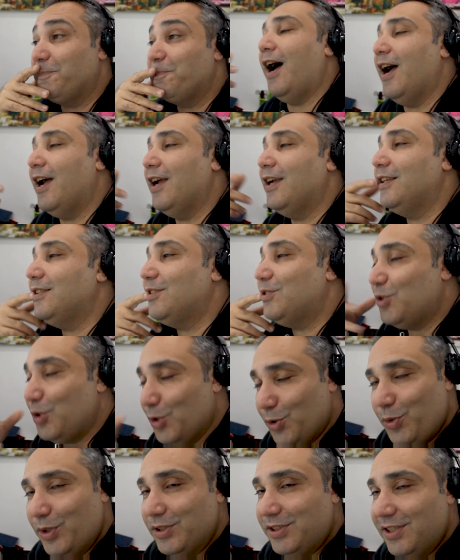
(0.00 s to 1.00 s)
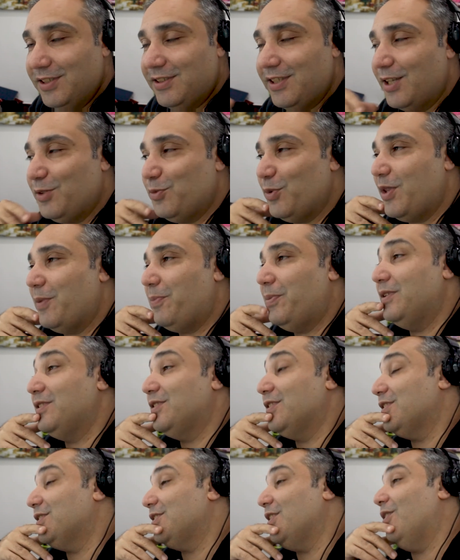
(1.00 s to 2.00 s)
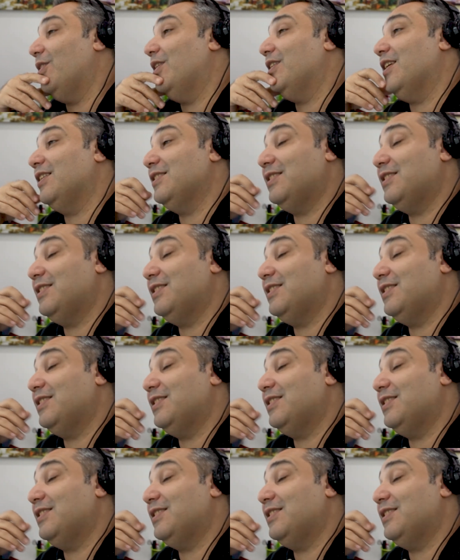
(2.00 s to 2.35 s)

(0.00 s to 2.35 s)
I took what she said with a pinch of salt and I